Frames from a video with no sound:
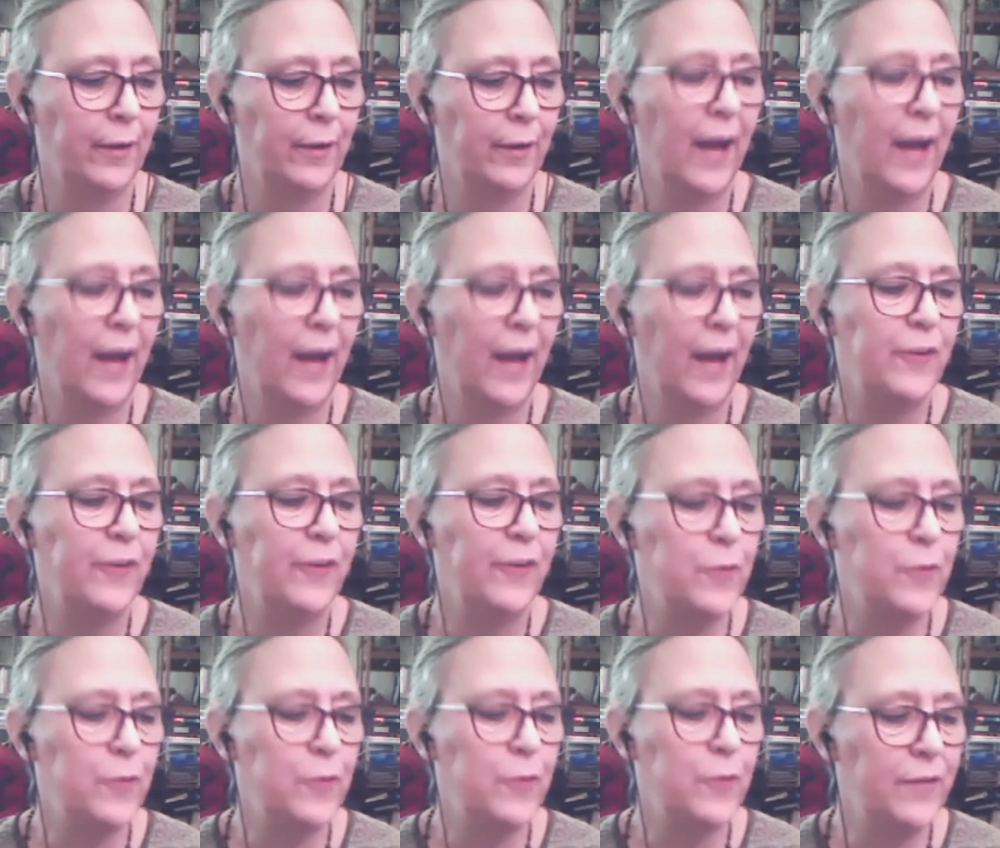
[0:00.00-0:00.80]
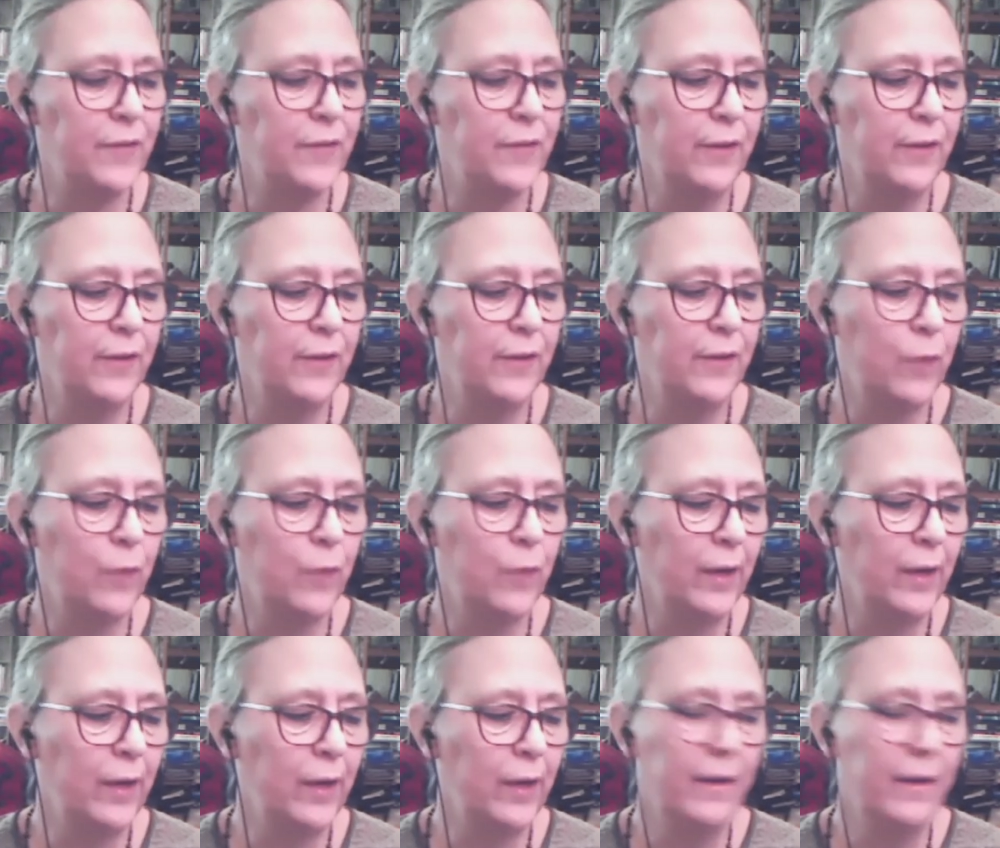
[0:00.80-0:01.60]
As you drift in the
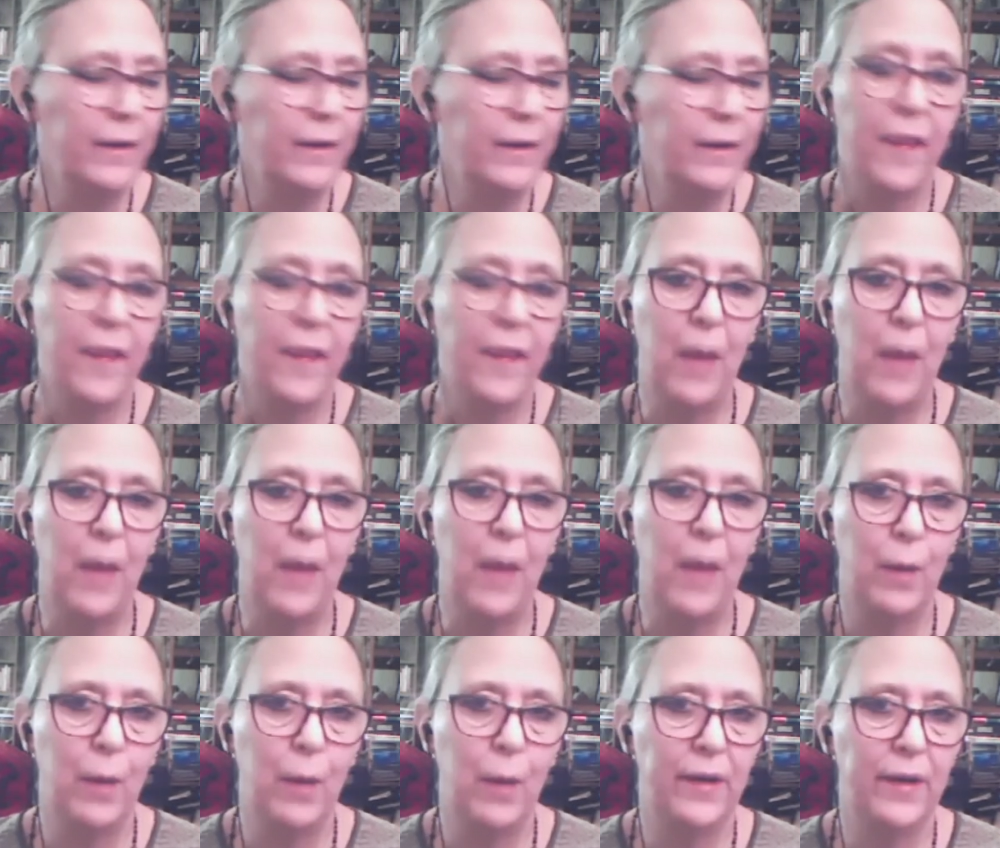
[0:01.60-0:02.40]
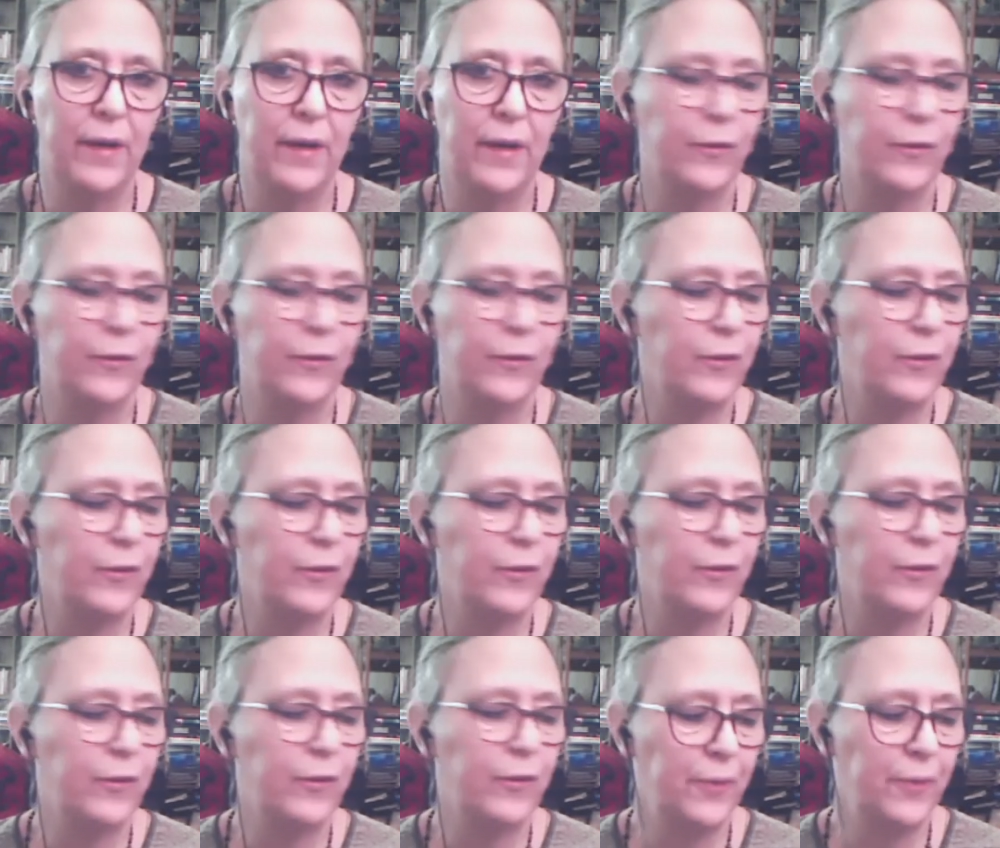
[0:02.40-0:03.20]
void, that oneness, so
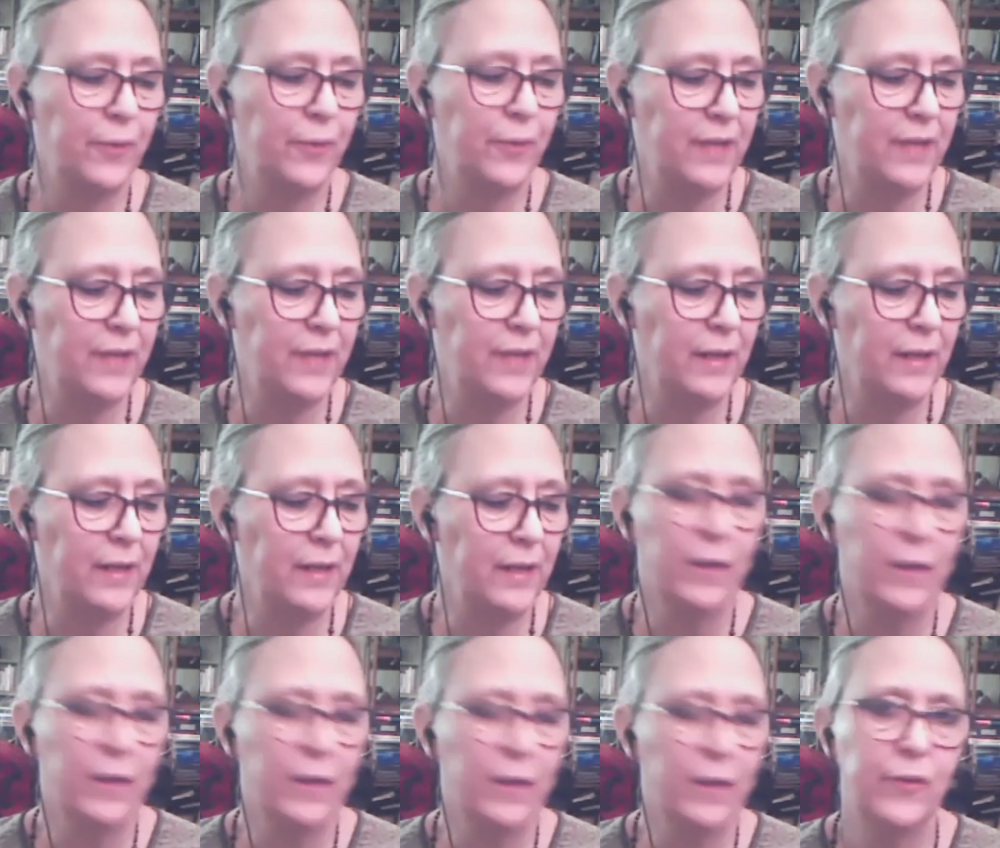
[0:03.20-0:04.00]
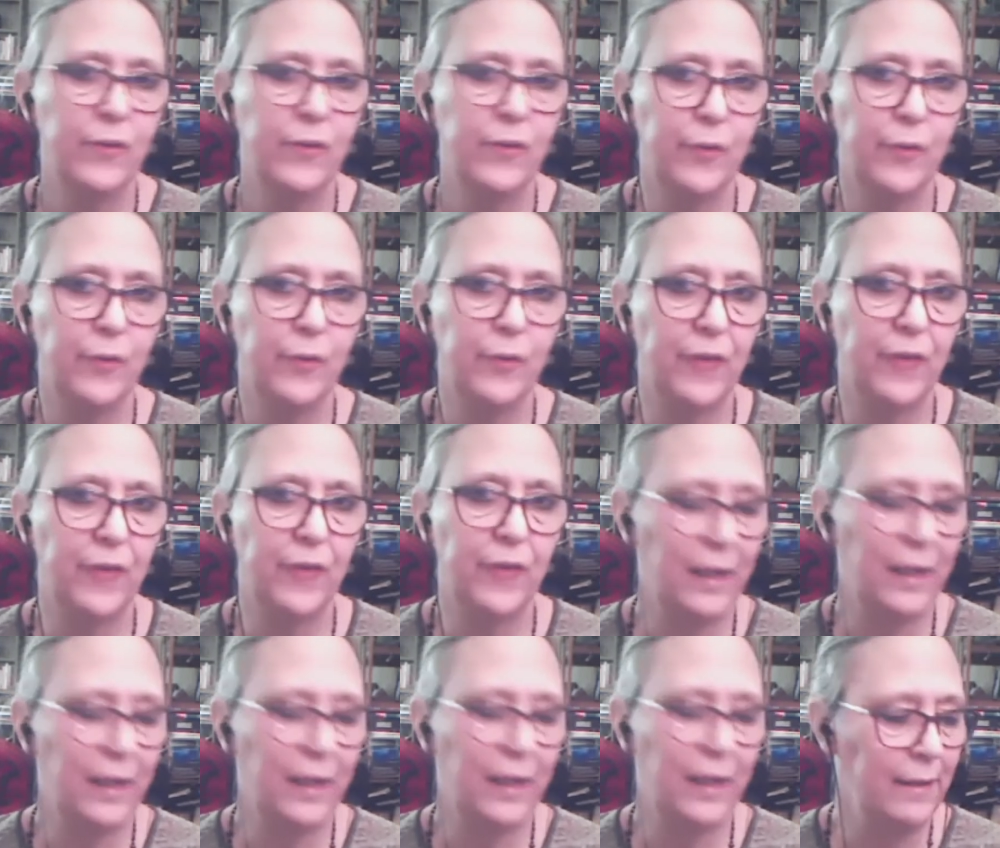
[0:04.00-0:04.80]
pristine, so
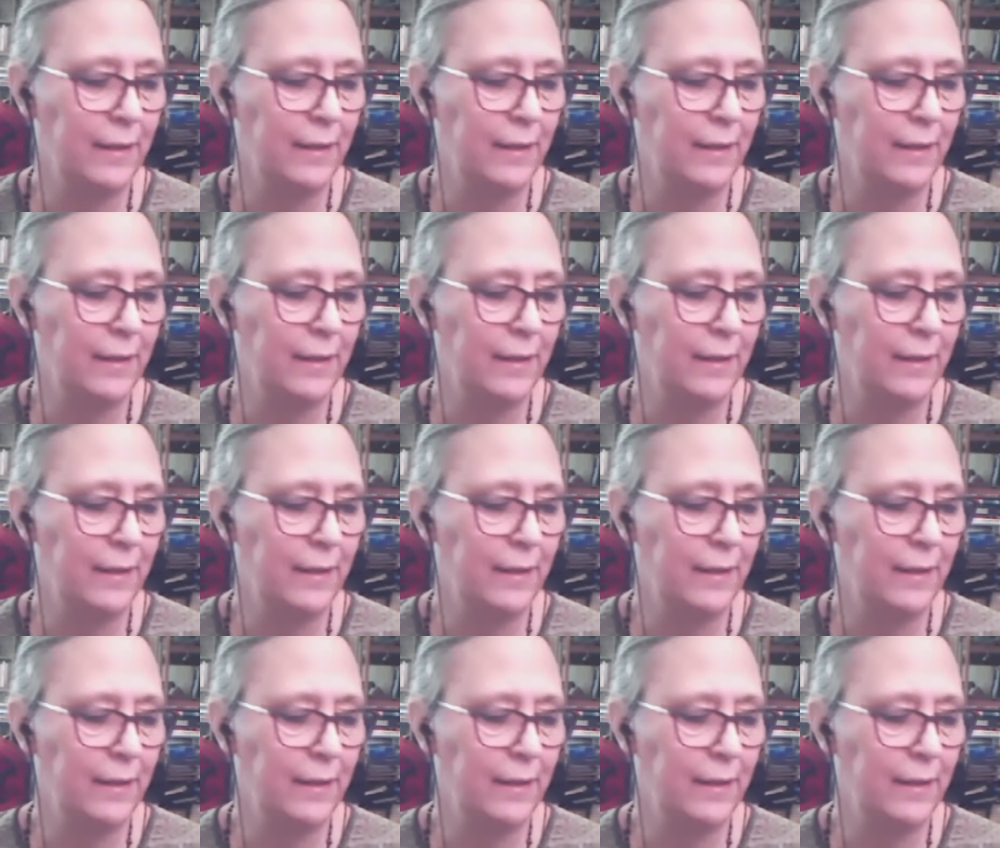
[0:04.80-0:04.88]
sullied,